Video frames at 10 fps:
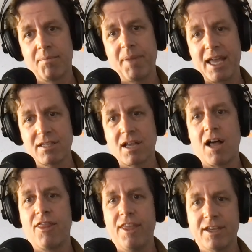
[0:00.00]
based
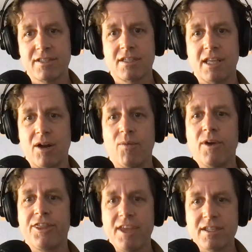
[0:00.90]
on this,
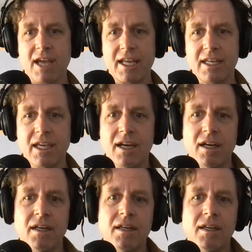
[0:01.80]
with this idea.